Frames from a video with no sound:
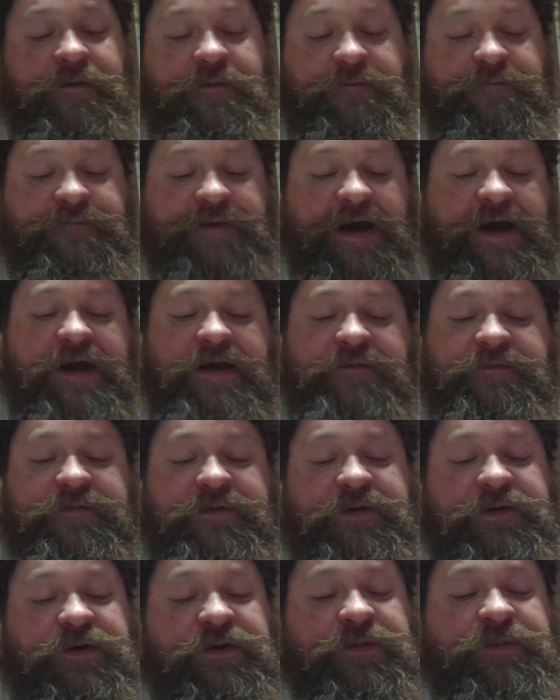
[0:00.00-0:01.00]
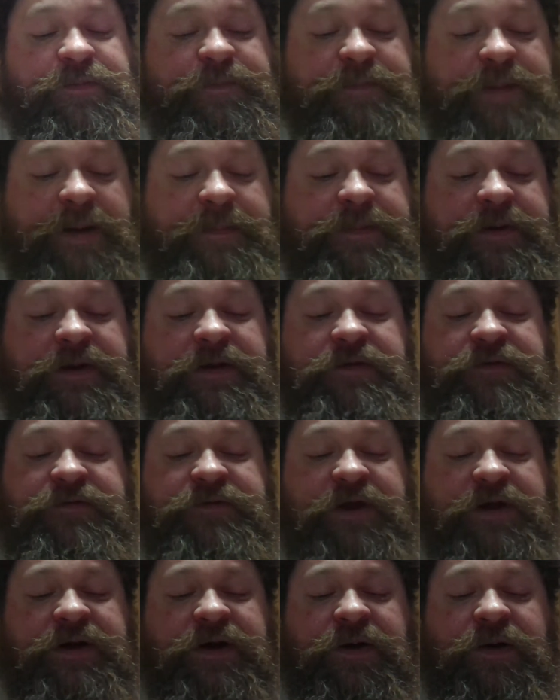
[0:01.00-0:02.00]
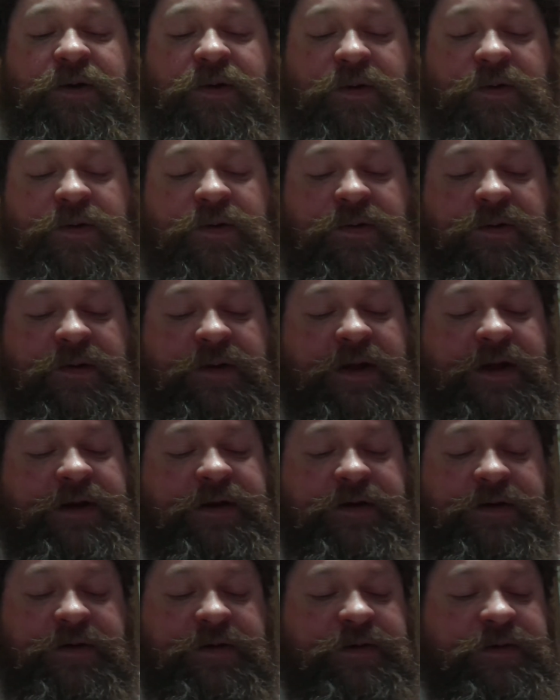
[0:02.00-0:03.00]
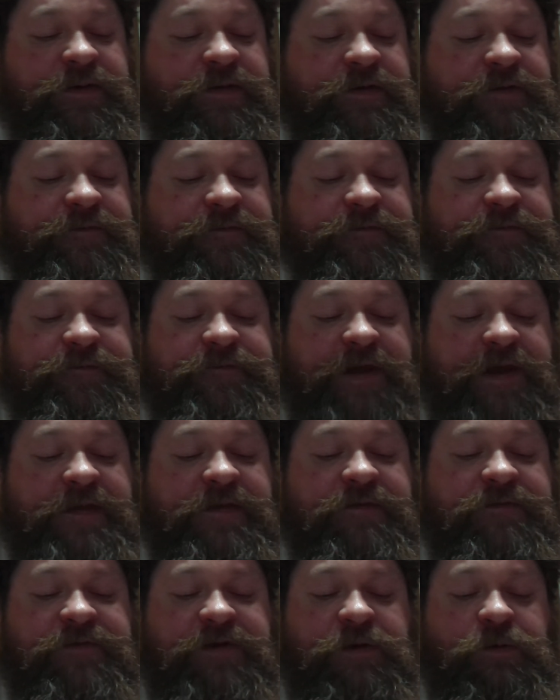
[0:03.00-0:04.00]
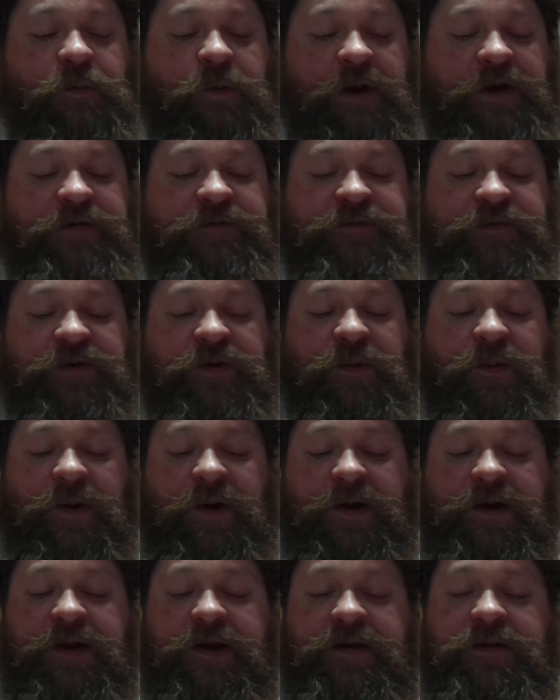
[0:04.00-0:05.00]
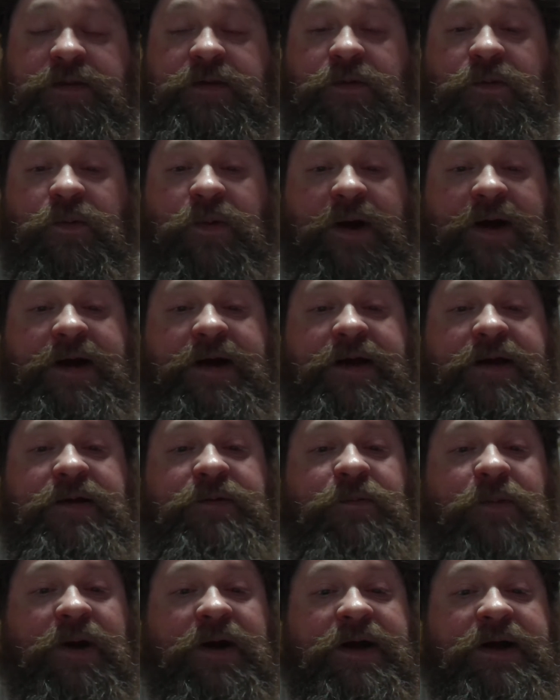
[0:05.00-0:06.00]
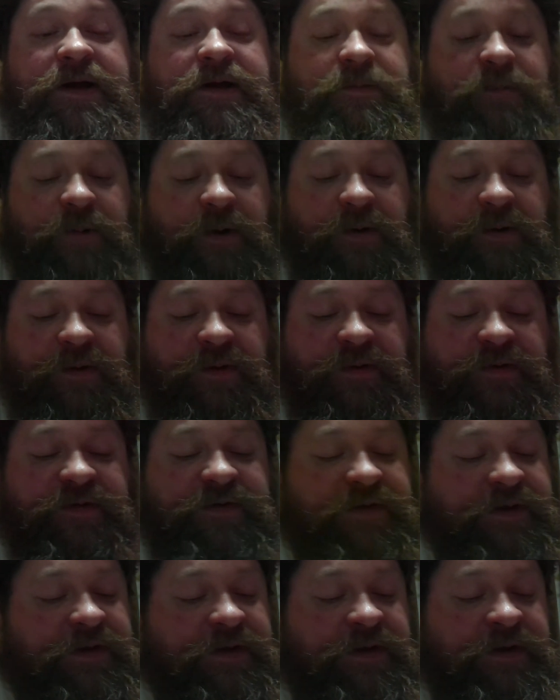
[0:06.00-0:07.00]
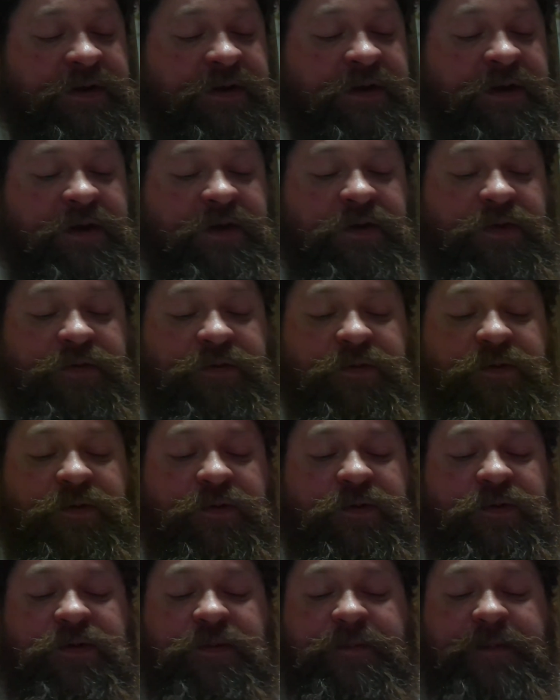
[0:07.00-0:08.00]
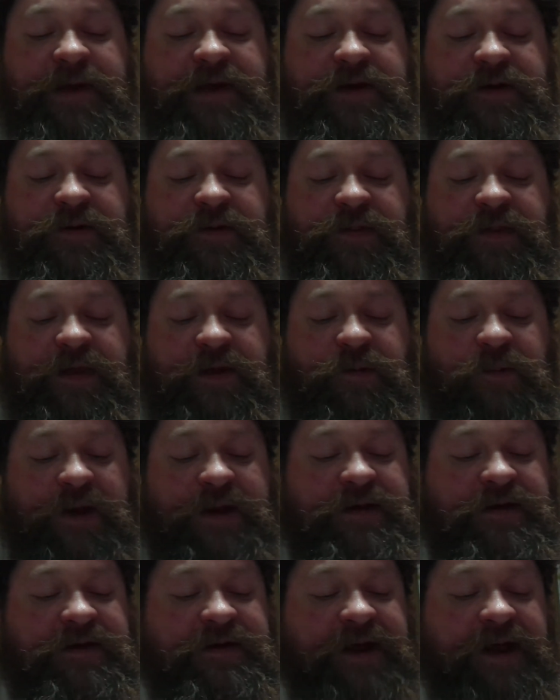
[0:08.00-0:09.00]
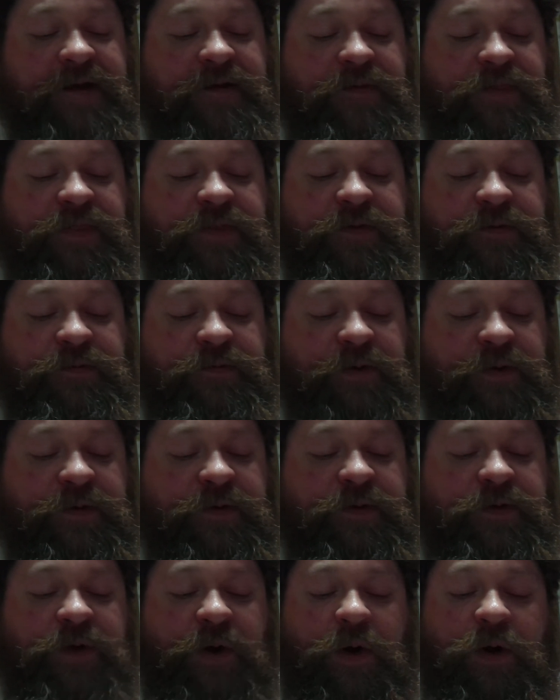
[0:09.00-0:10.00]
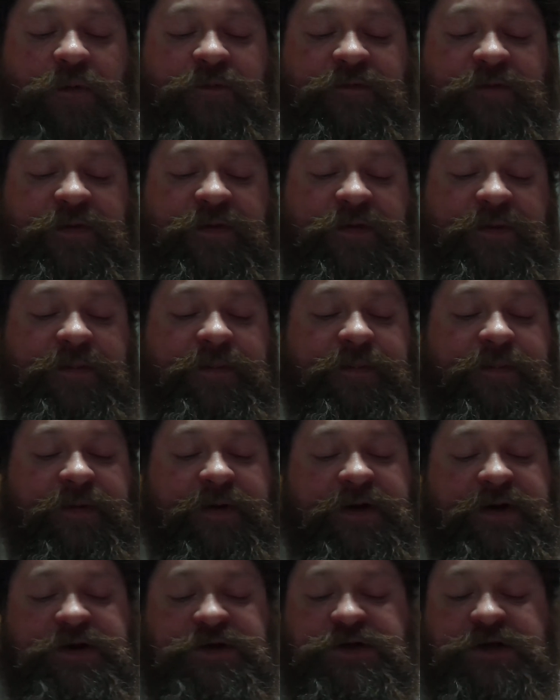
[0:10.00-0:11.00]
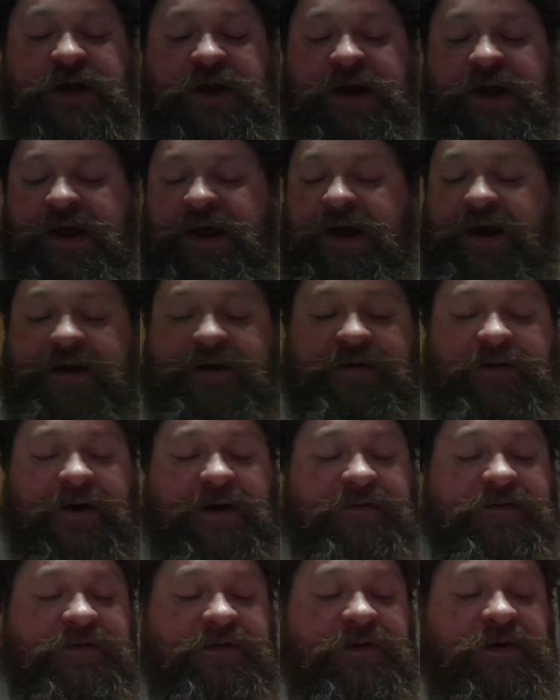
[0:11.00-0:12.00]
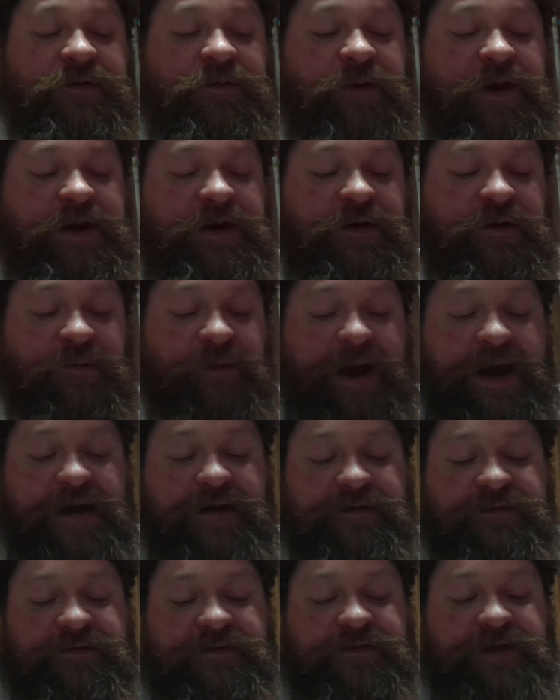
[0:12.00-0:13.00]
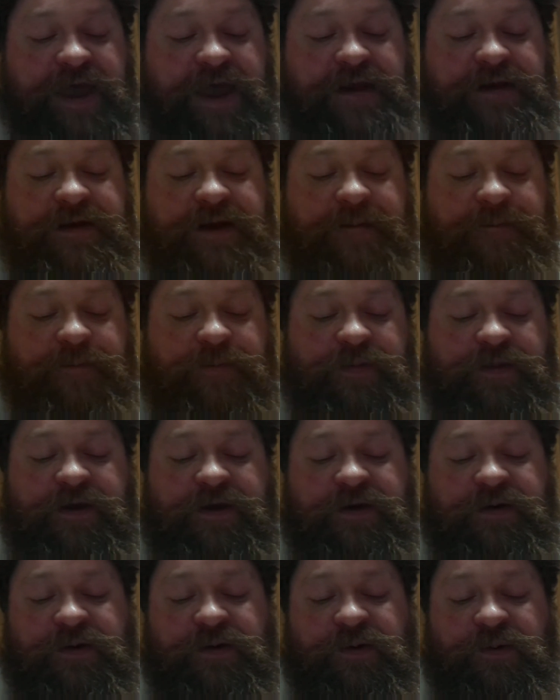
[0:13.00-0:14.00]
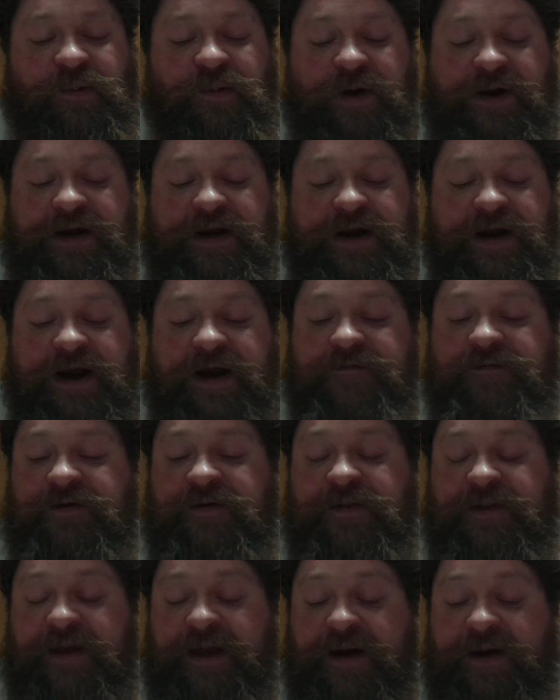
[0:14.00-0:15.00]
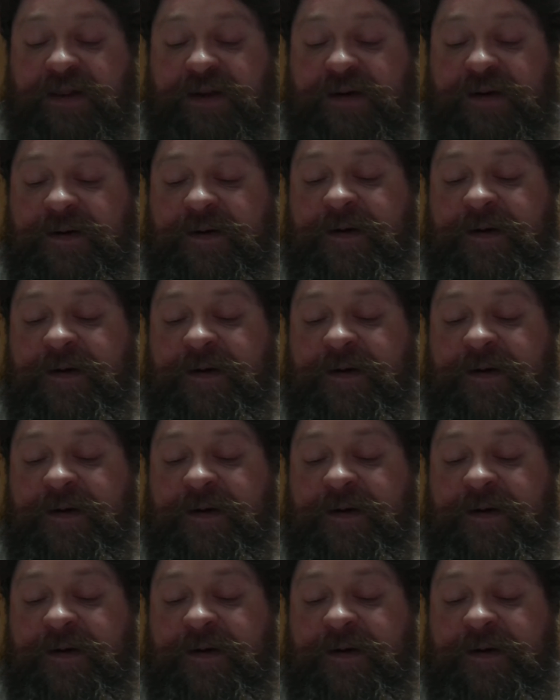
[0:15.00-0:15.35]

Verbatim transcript: Five little puppies dug a hole under the fence and went for a walk in the wide, wide world. Through the meadow they went, down the road, over the bridge, across the green grass, and up the hill, one after the other.